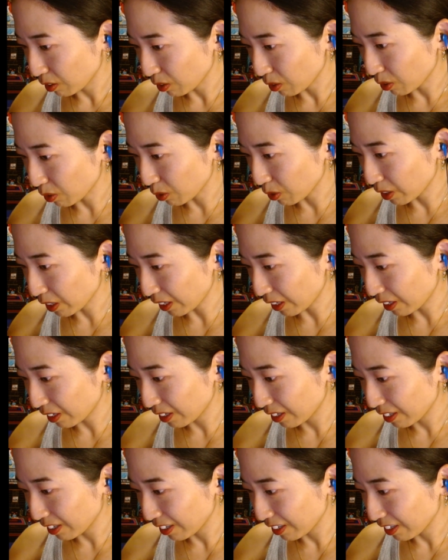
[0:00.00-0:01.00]
okay.
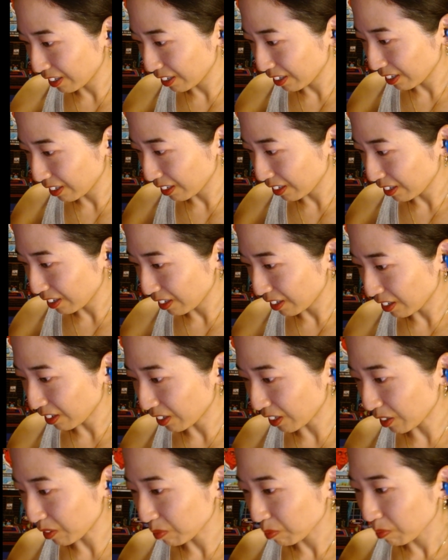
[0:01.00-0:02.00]

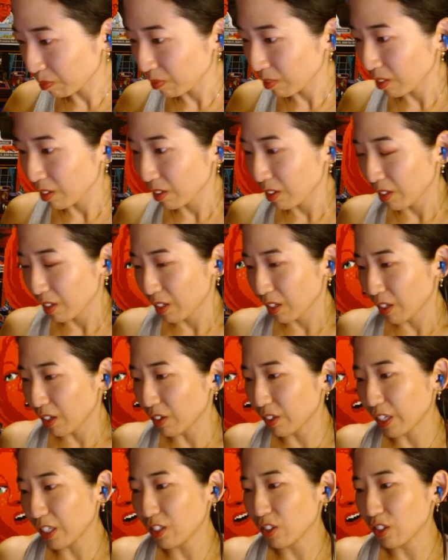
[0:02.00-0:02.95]
Okay. Okay,